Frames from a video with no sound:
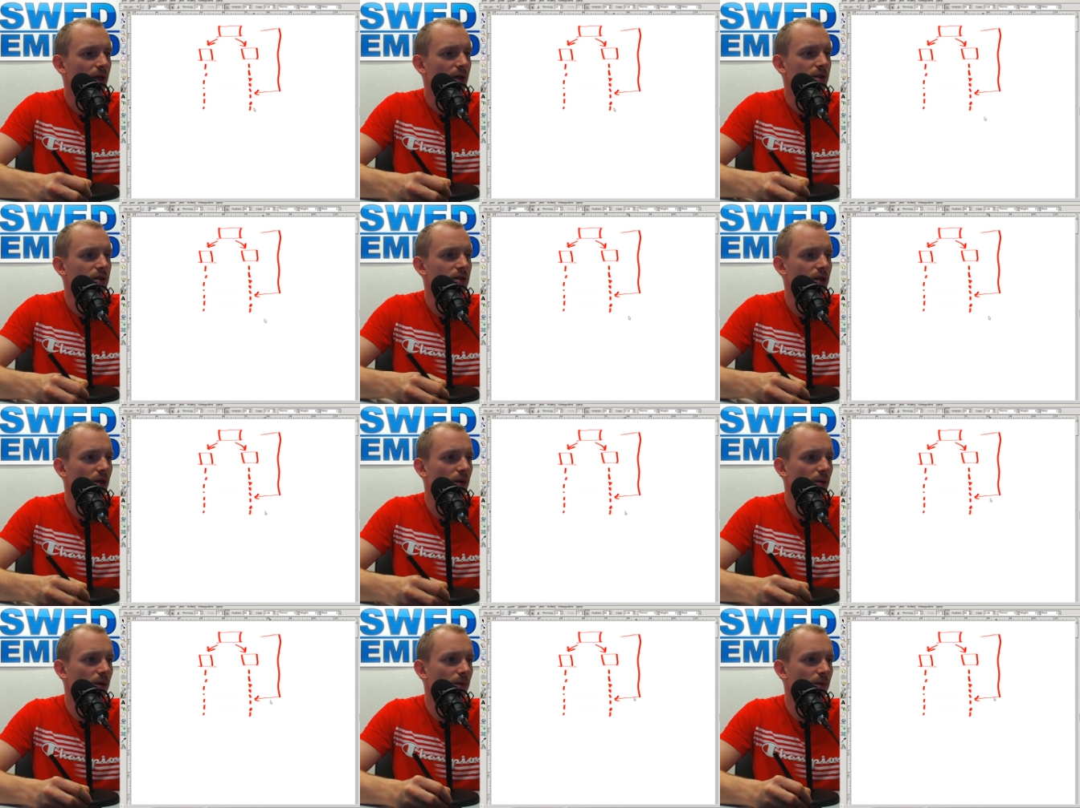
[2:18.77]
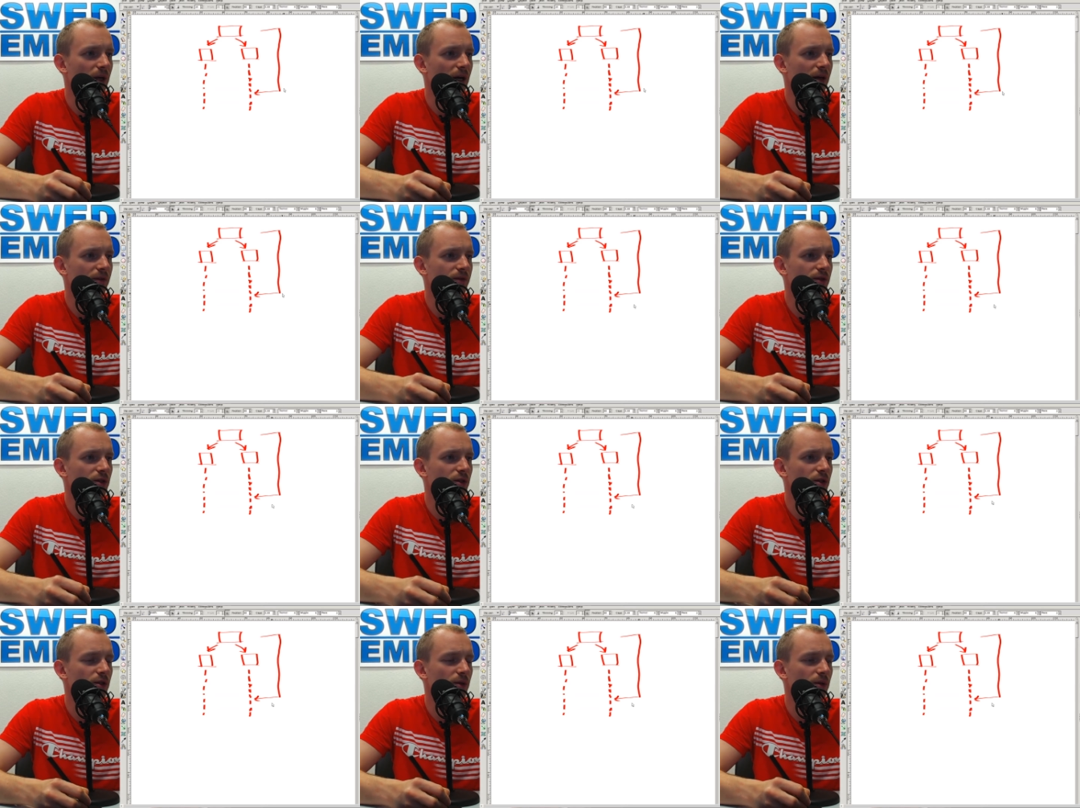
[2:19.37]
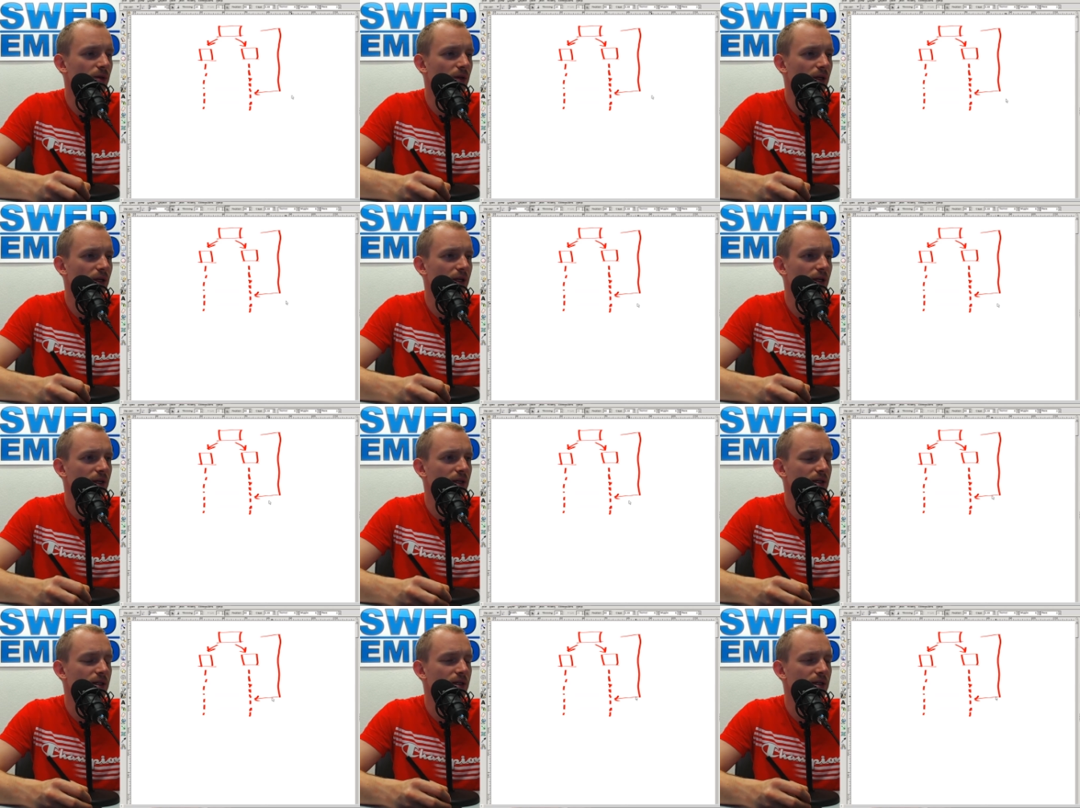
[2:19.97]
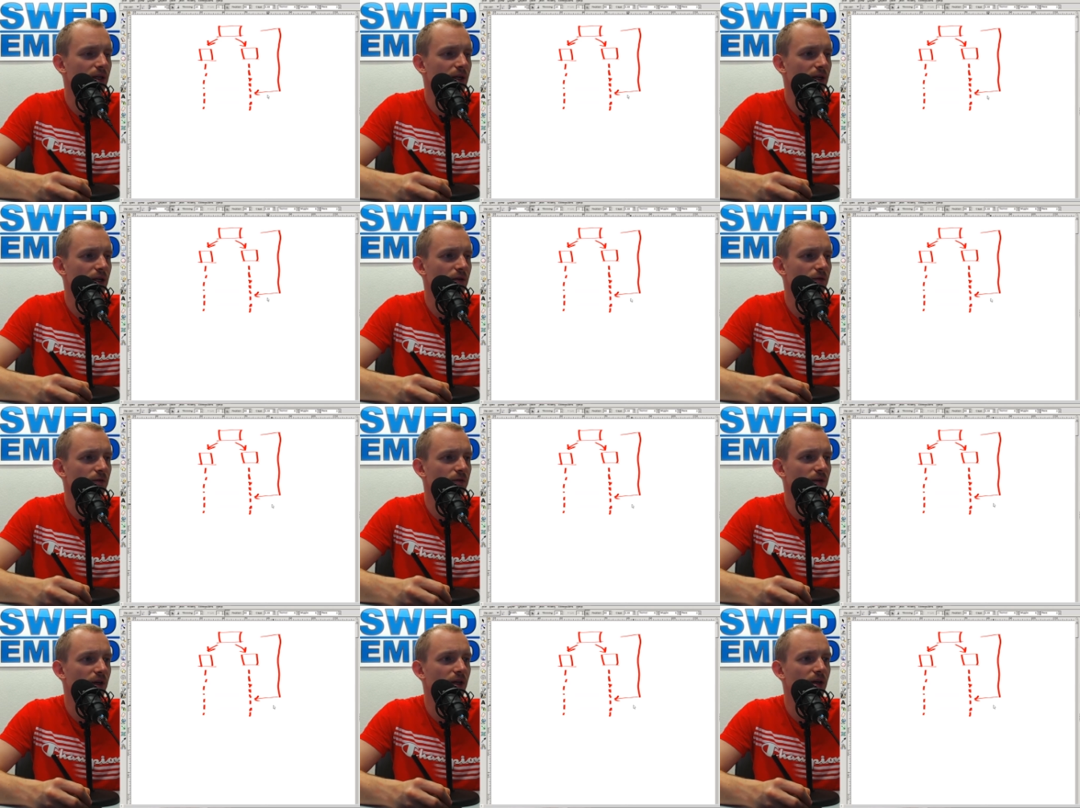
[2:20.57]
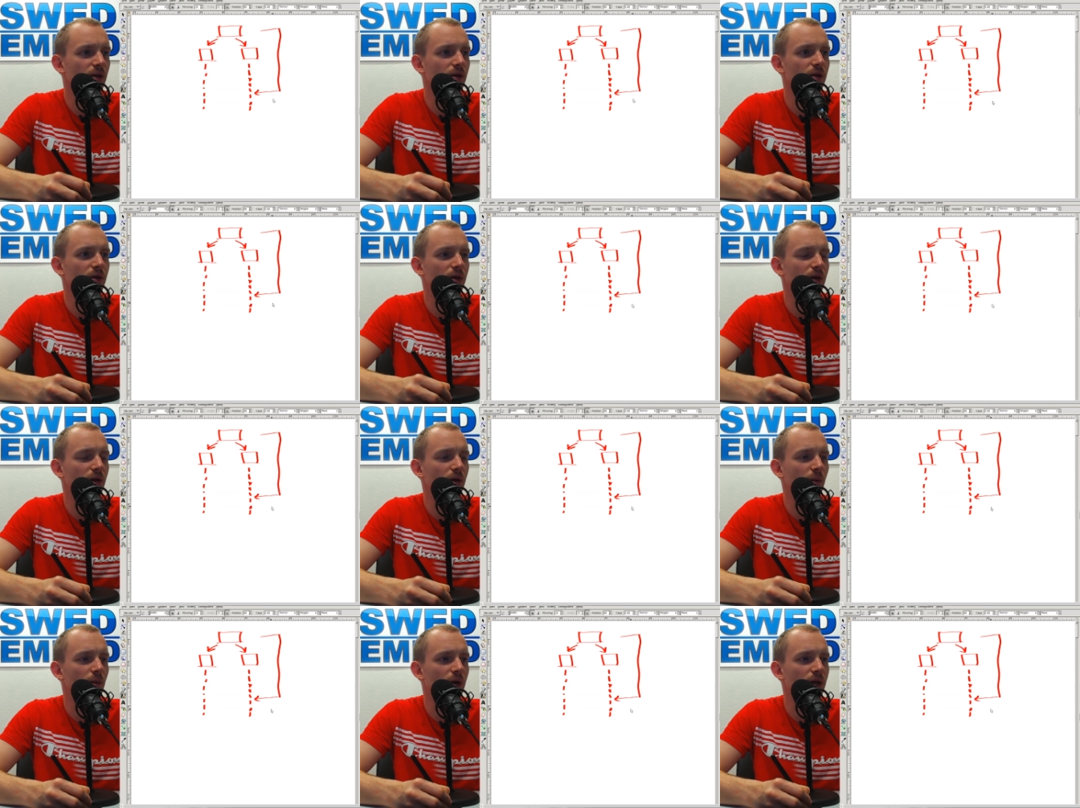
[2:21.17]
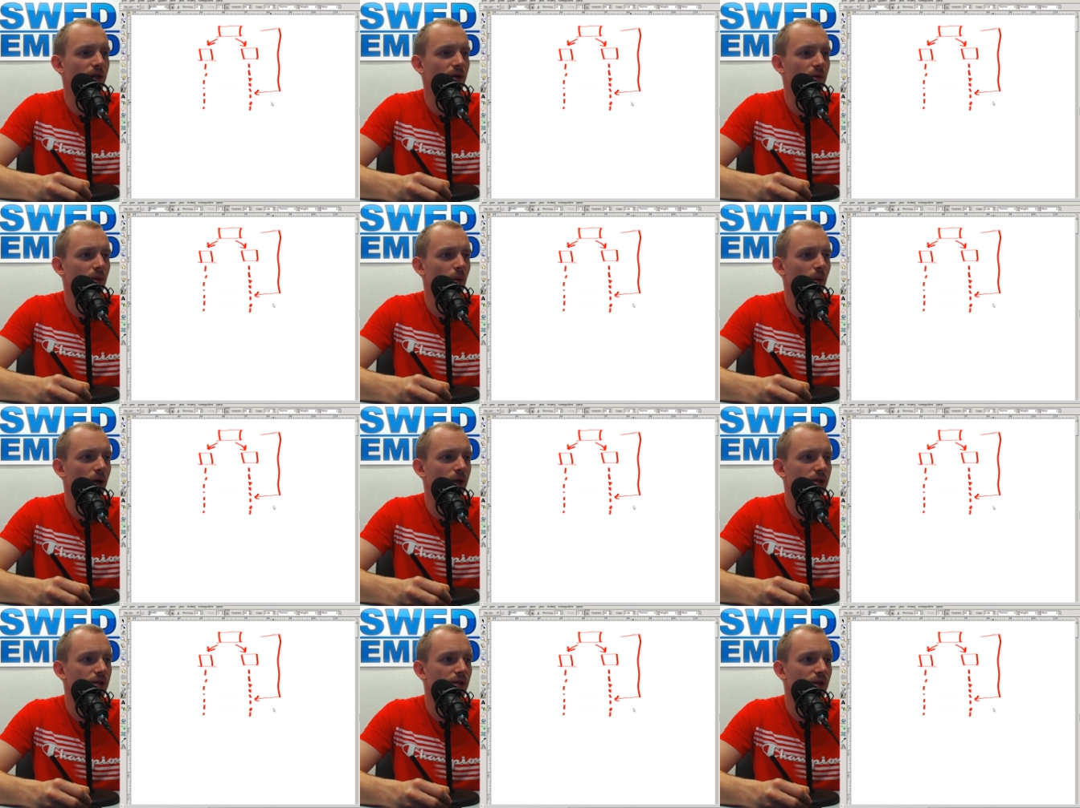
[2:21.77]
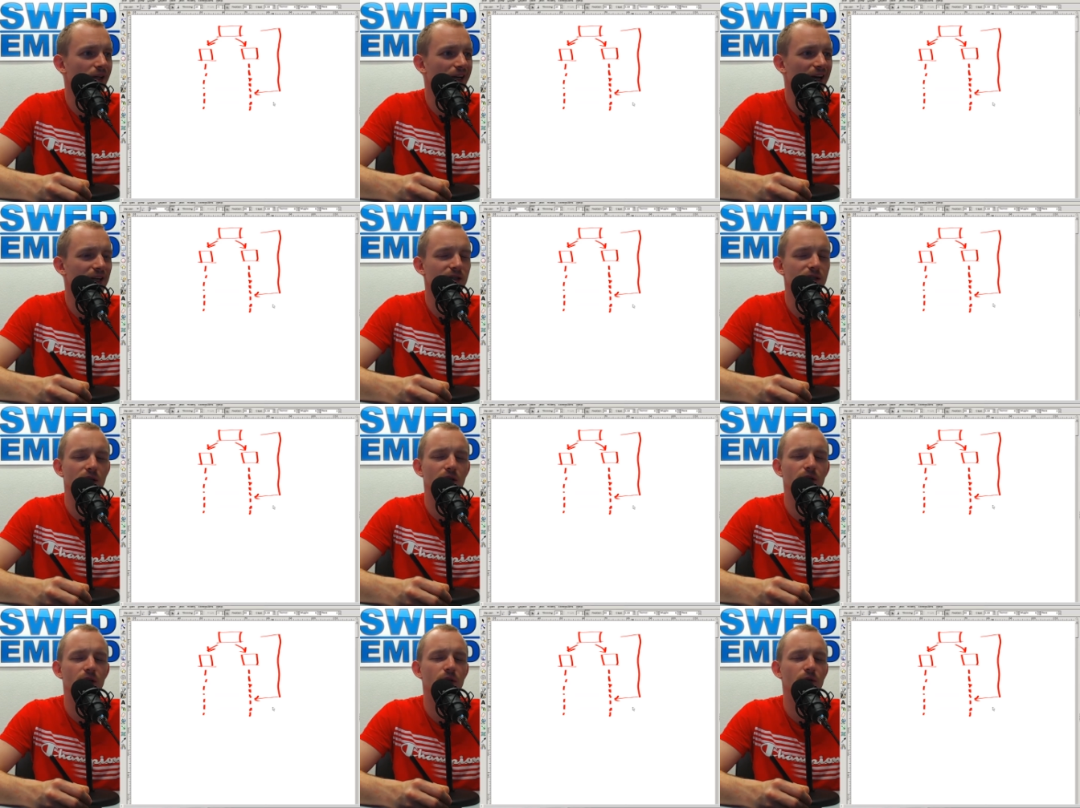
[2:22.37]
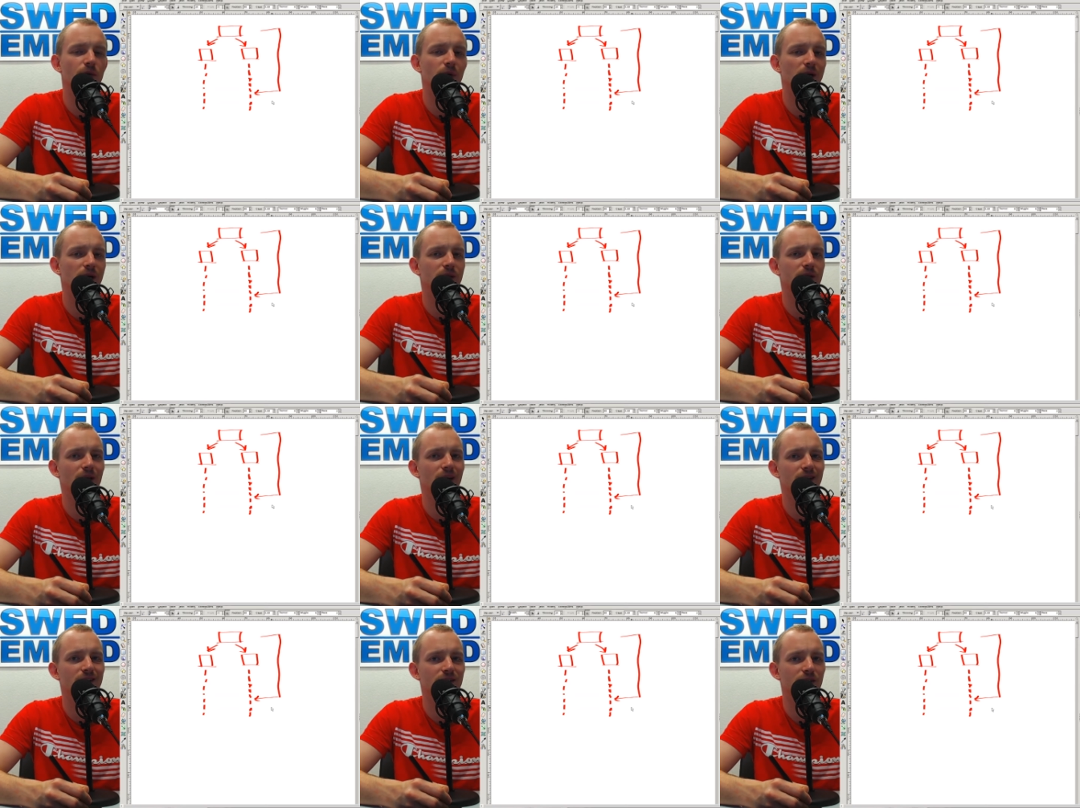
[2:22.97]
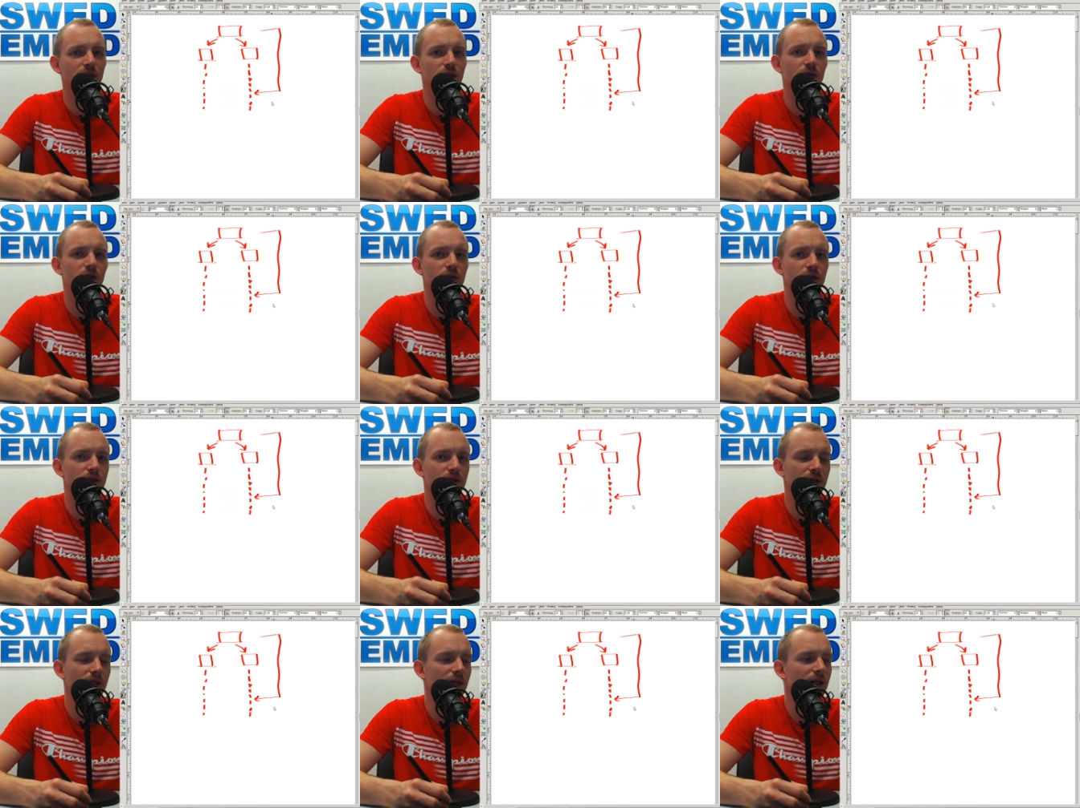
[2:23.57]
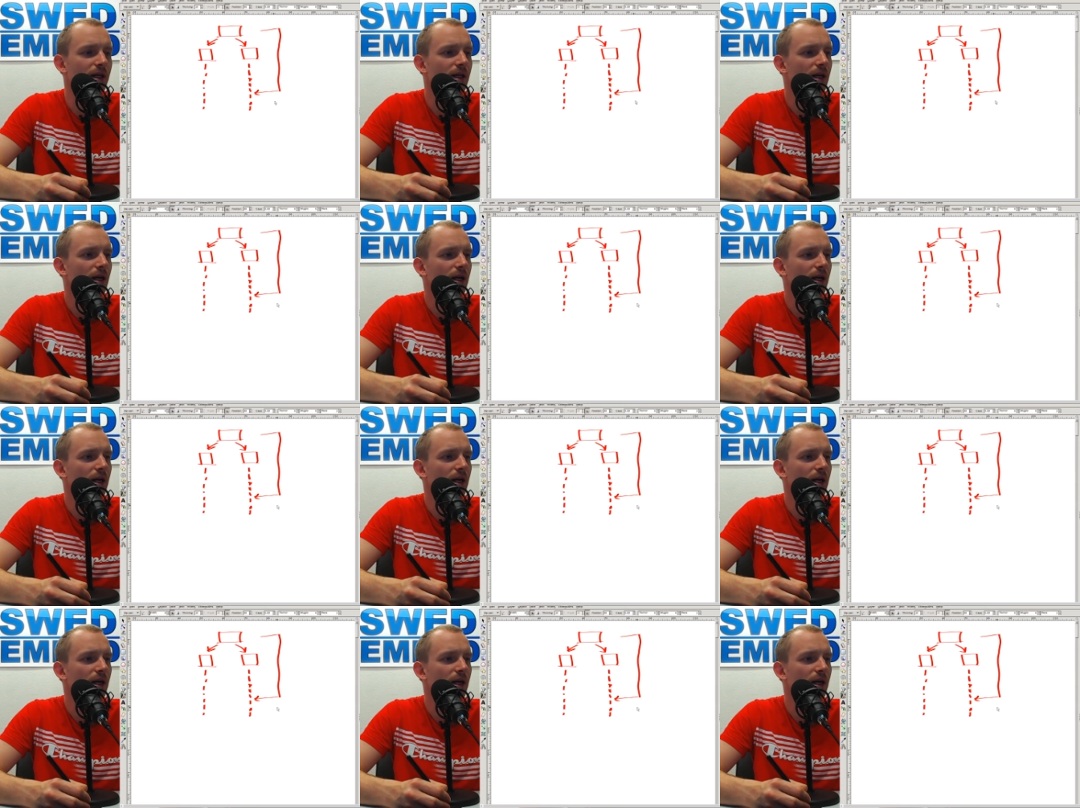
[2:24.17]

So what we have to do is configure whether we want to cancel the thread asynchronously